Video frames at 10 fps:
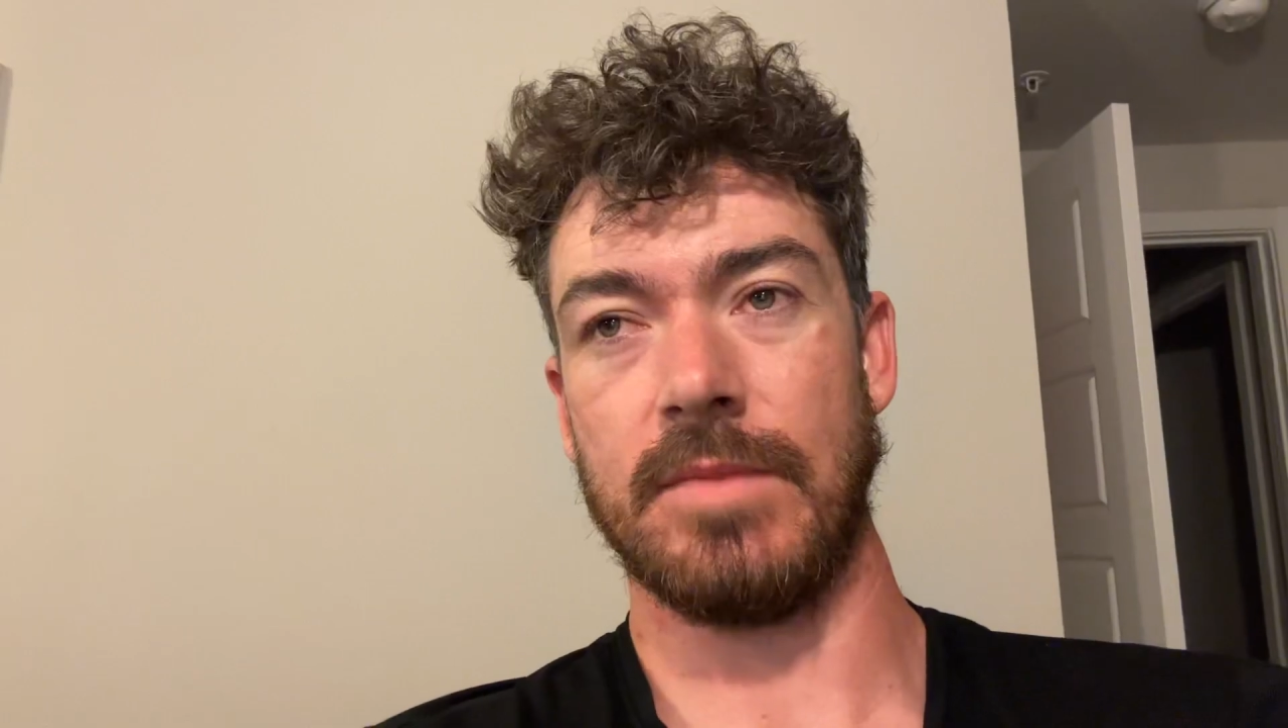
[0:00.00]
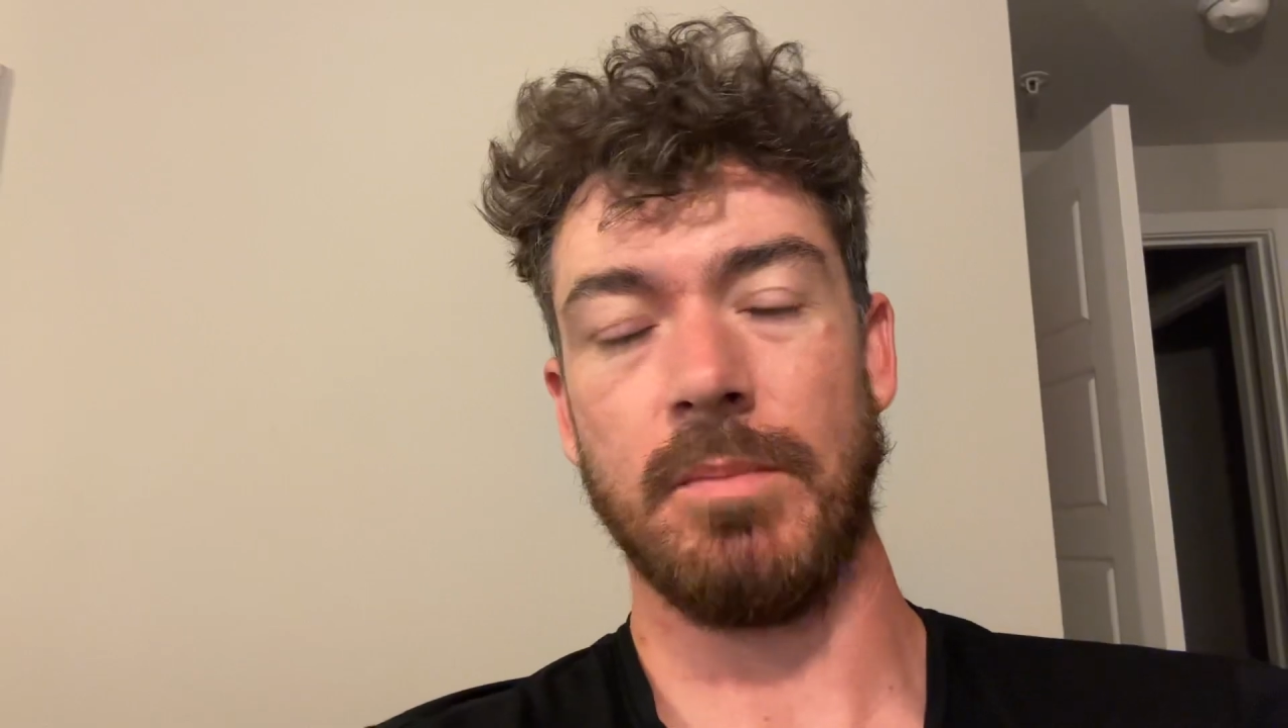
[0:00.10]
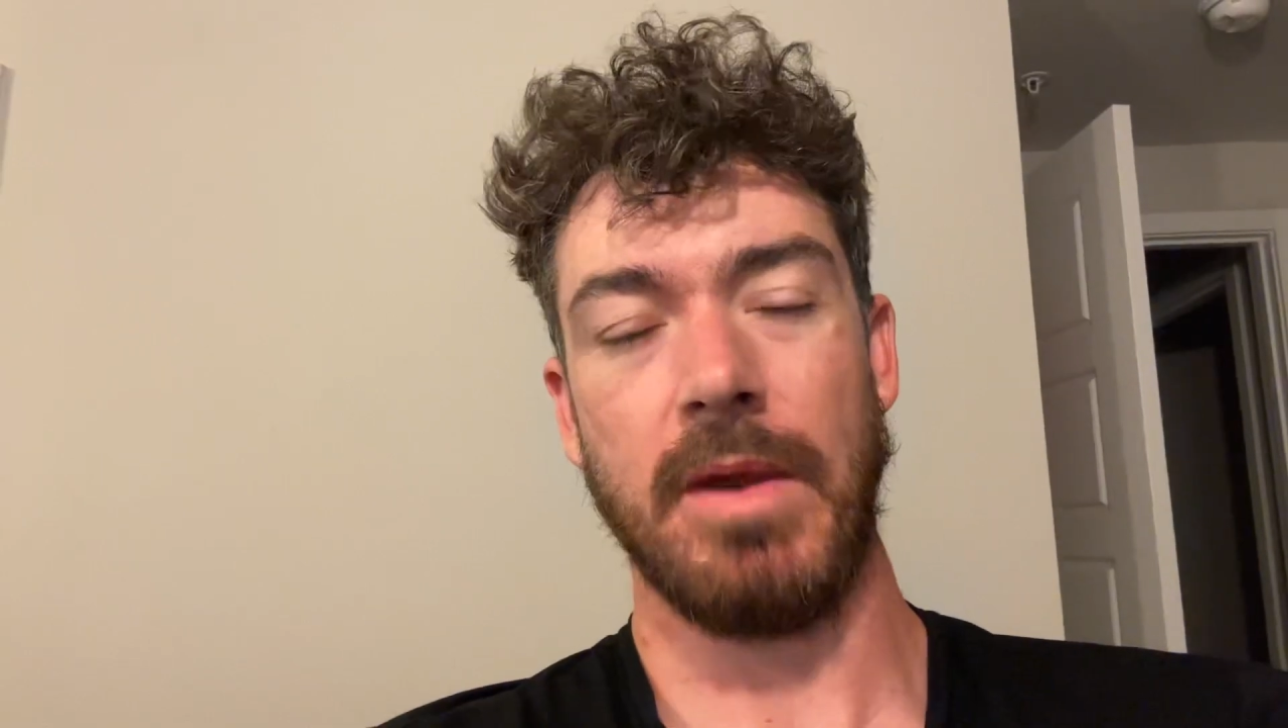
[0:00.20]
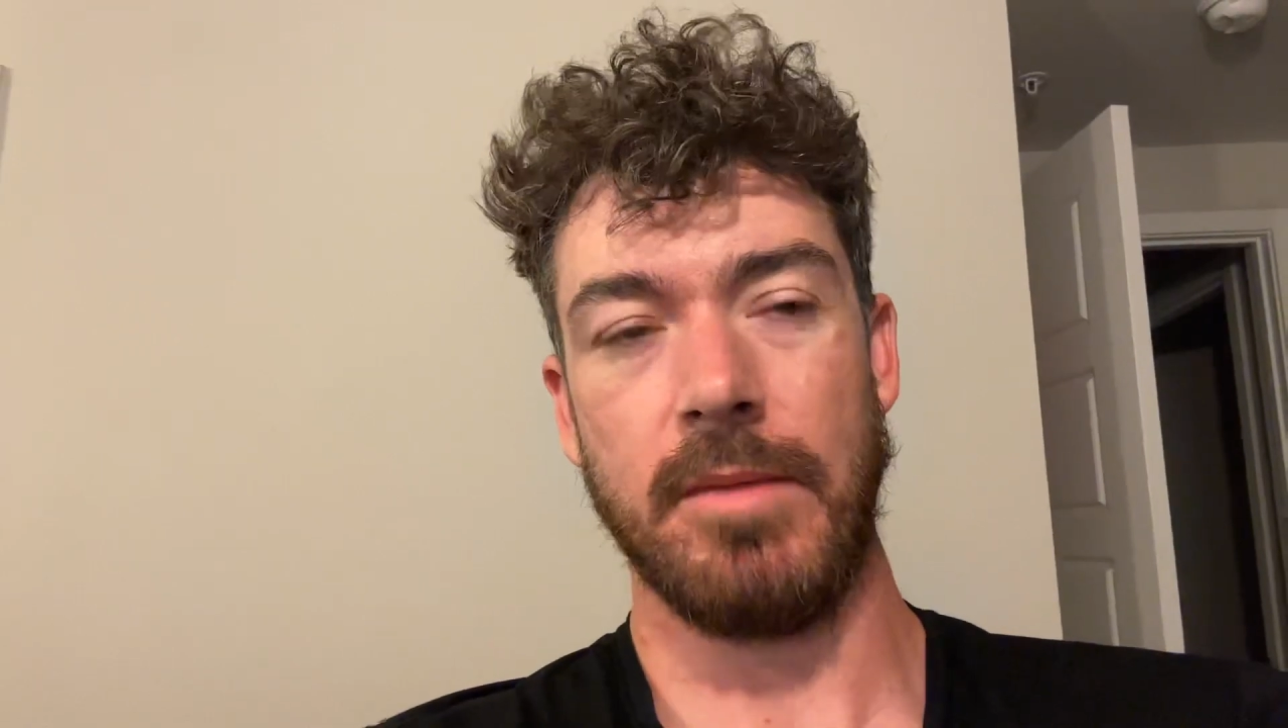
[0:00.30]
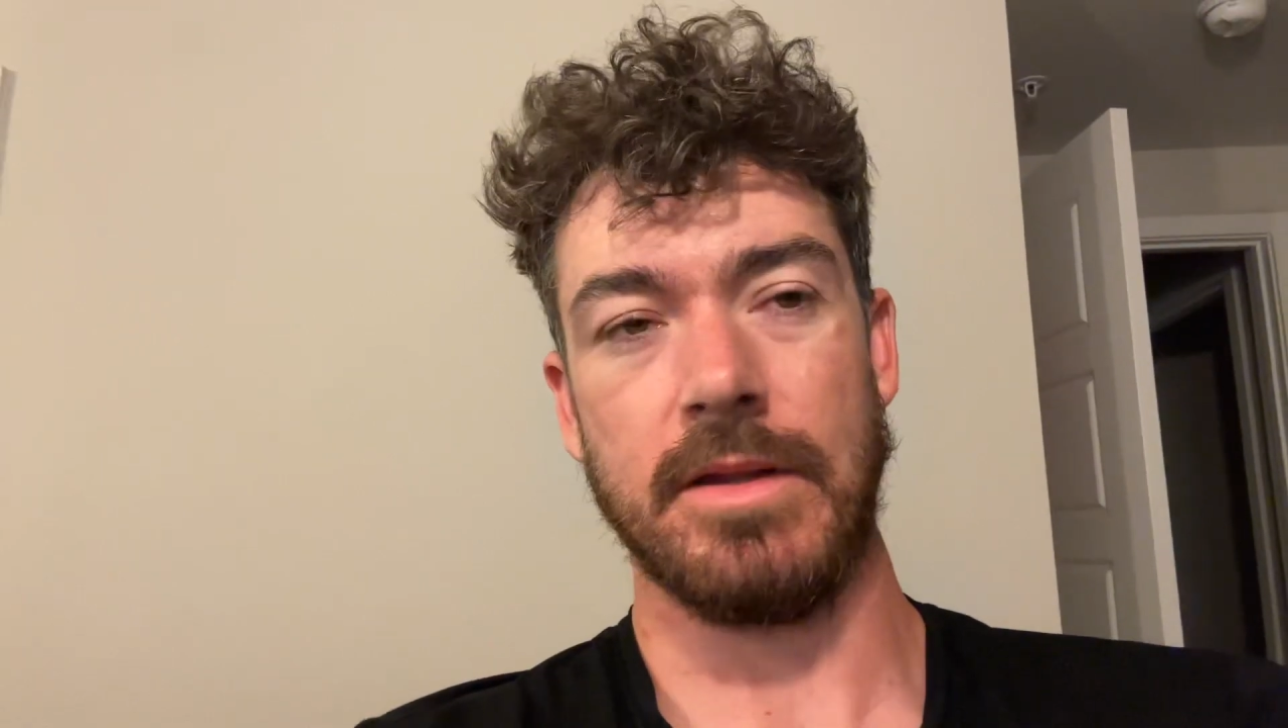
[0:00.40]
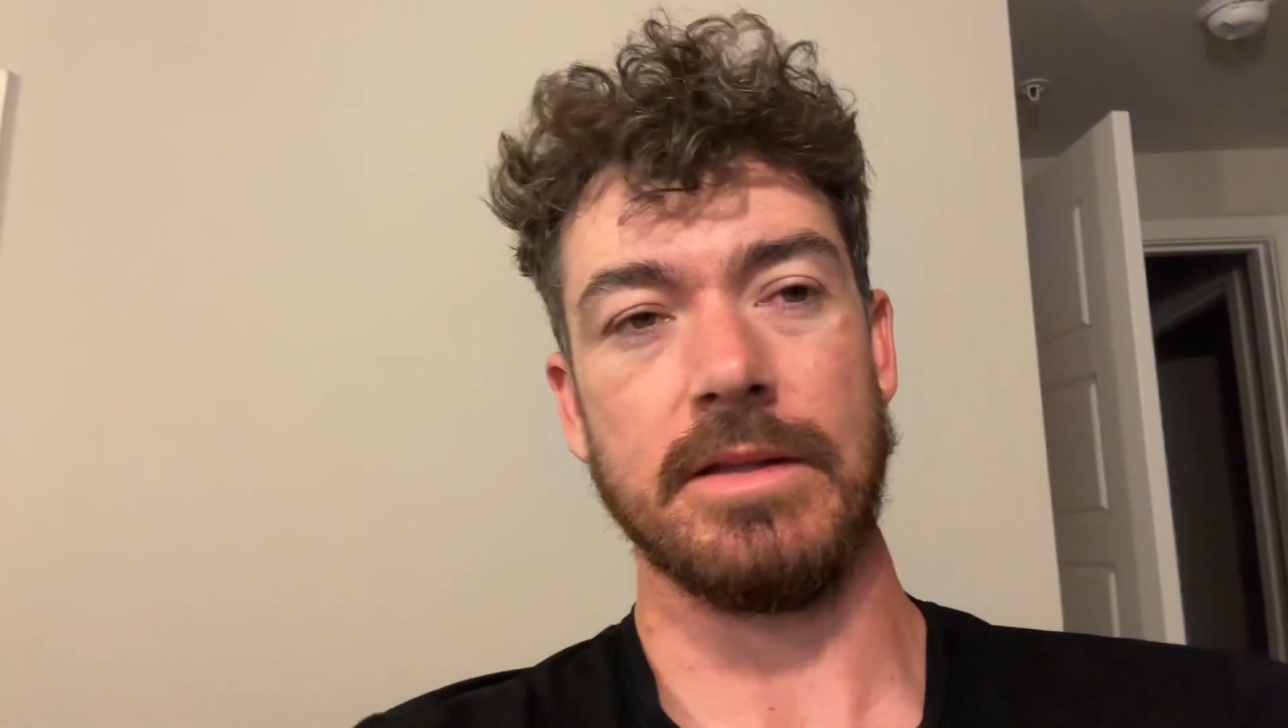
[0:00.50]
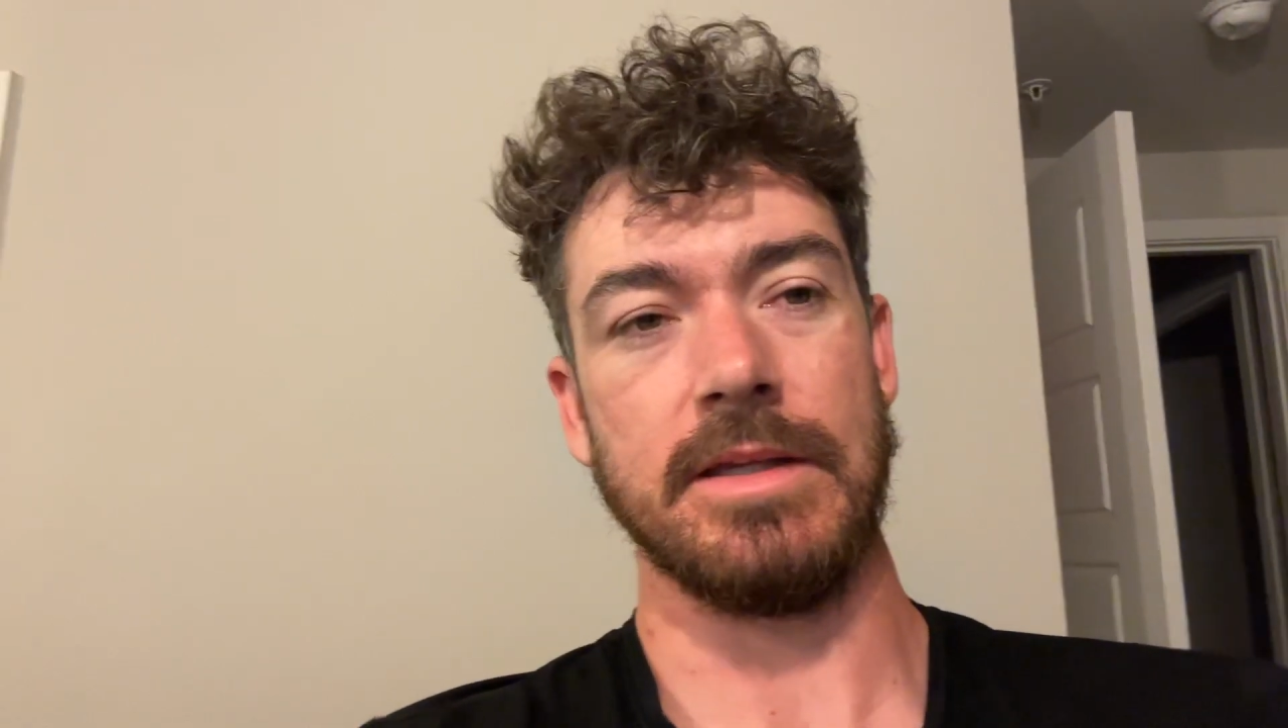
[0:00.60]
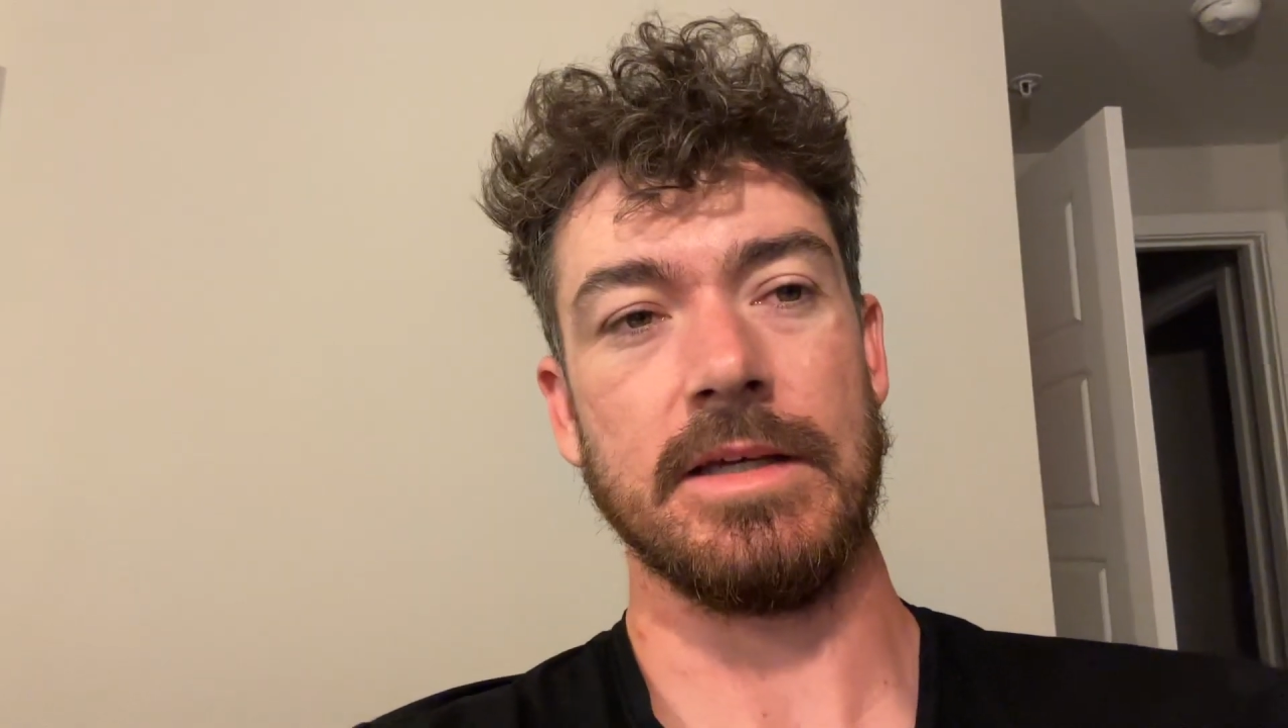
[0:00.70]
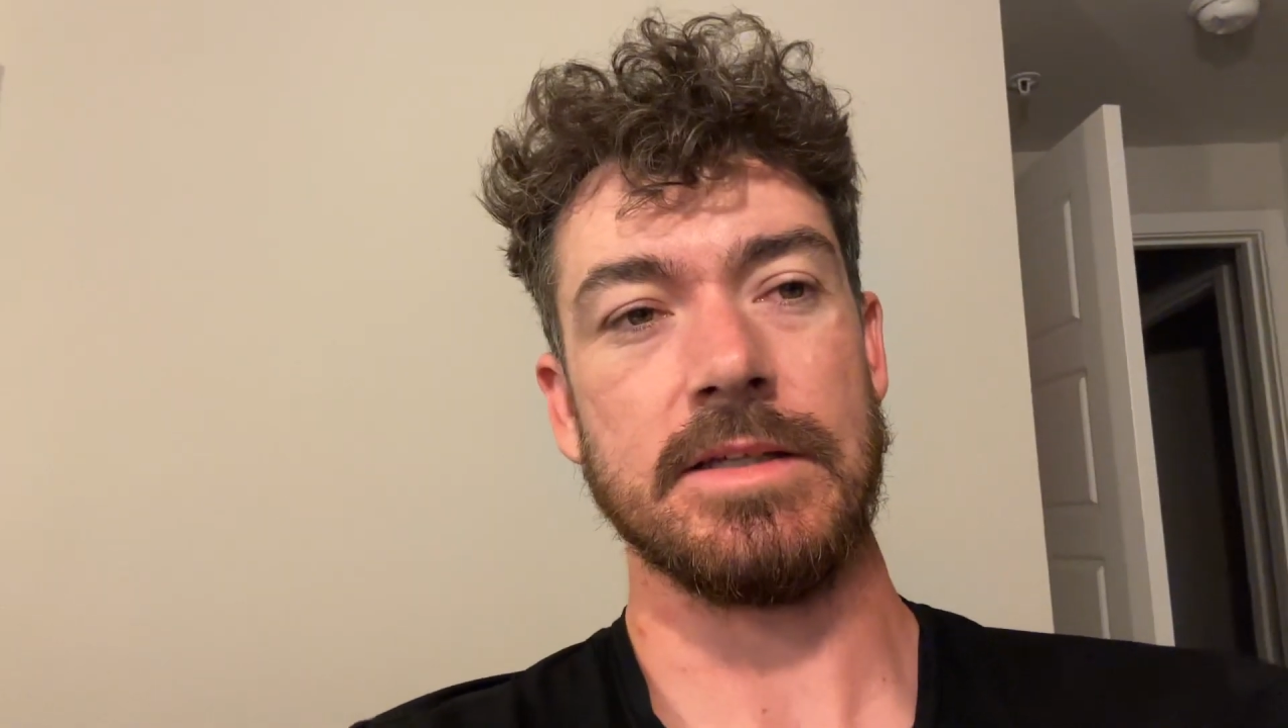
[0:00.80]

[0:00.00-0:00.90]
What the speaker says: the payment link.